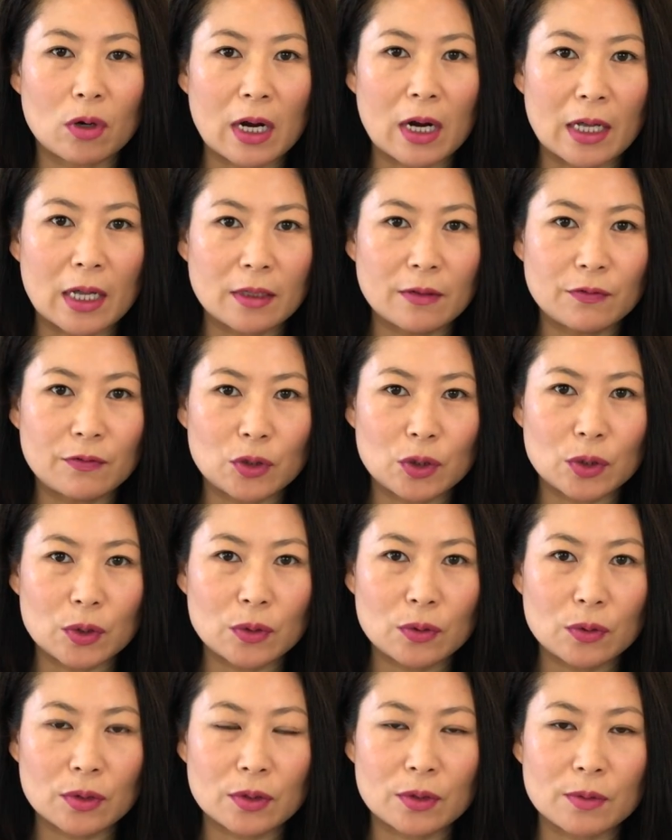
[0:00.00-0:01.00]
olive
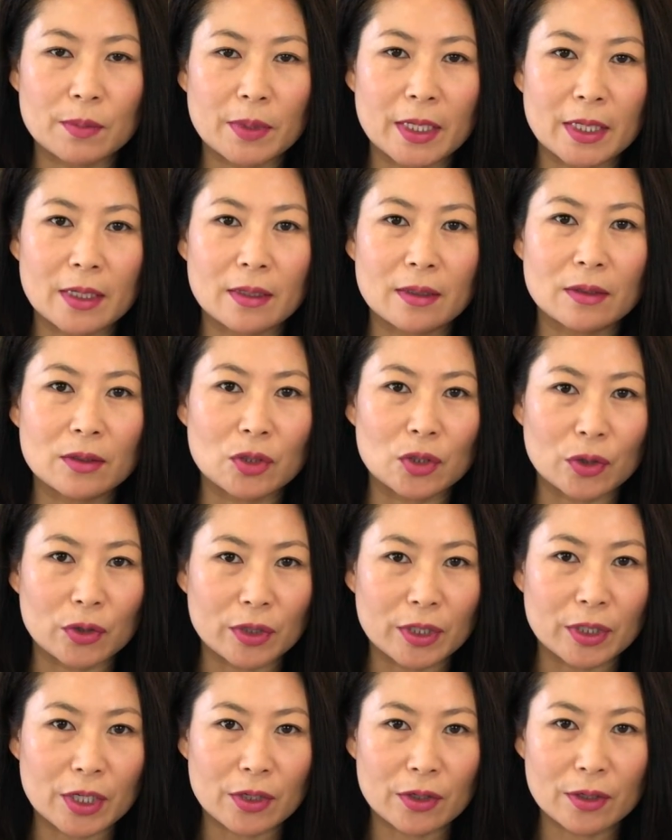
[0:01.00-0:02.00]
juice to make it
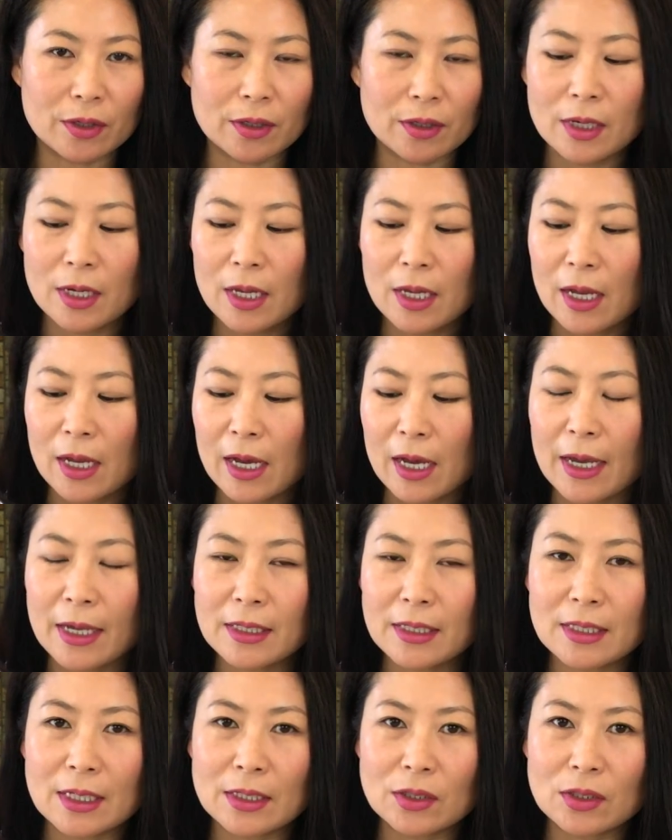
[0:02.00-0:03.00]
dirtier.
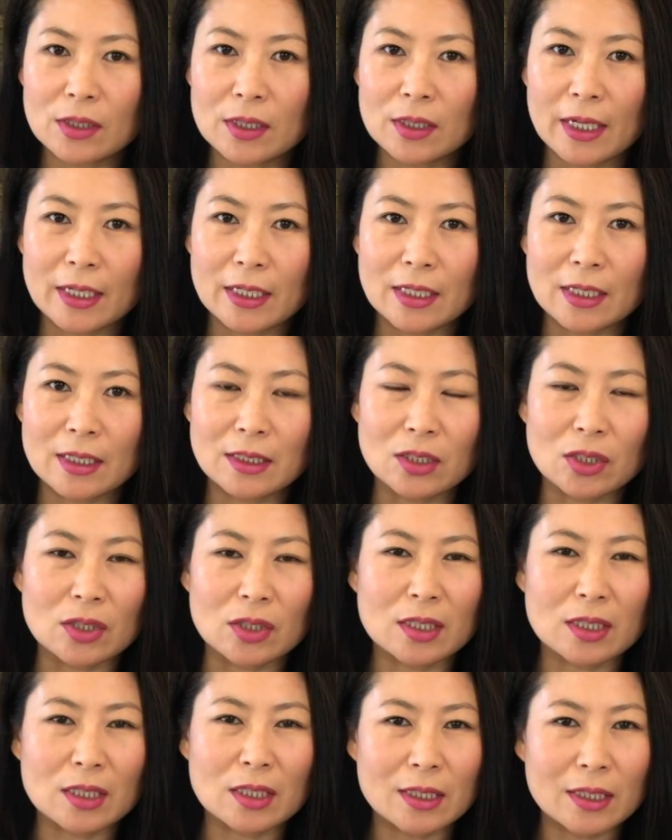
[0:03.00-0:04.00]
I tend to like it
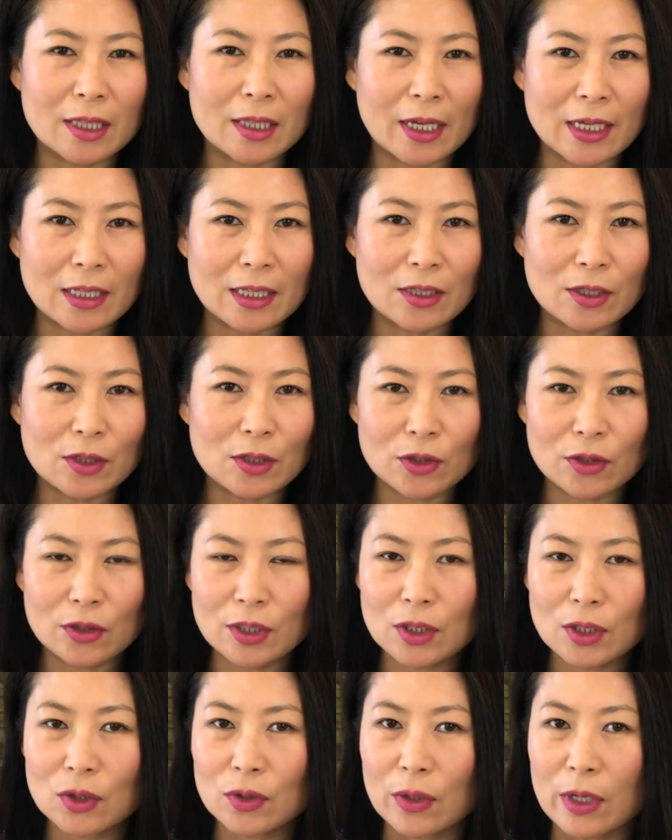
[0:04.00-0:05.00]
just slightly
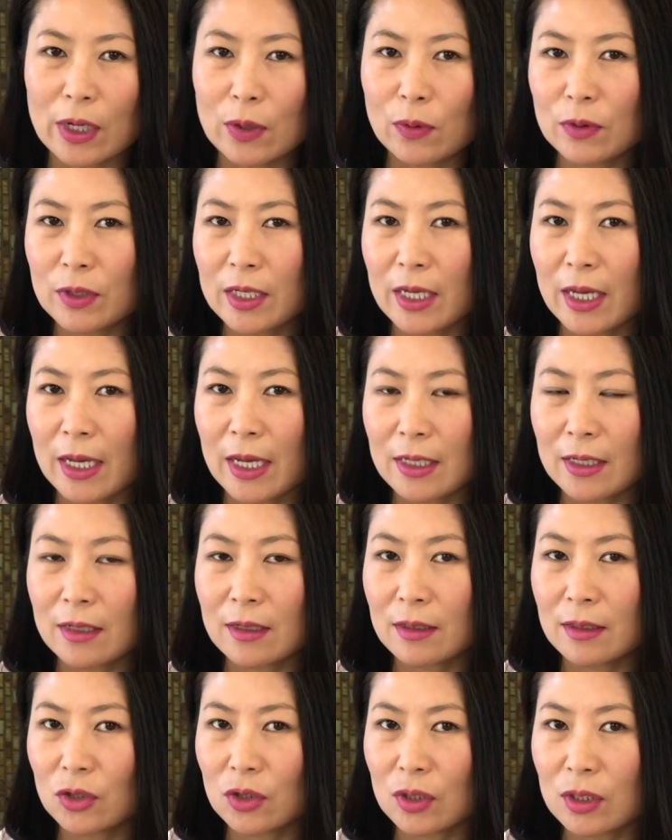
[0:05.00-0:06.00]
dirty, so I only
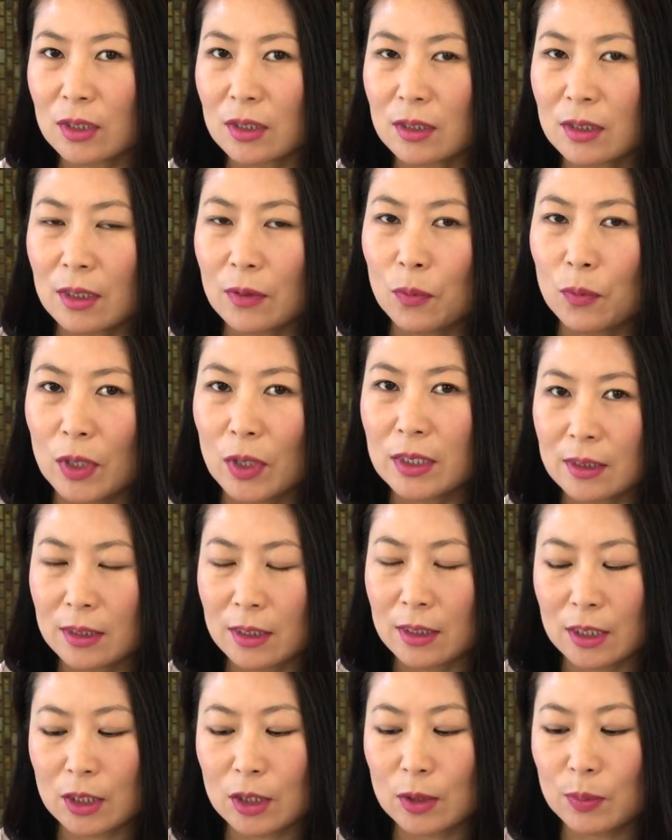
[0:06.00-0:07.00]
added just 1
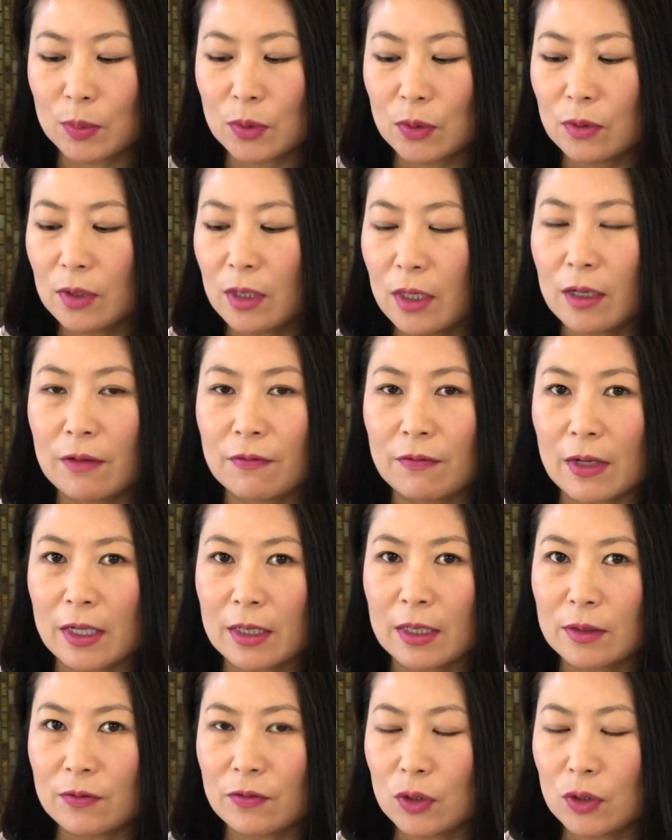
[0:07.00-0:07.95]
teaspoon of olive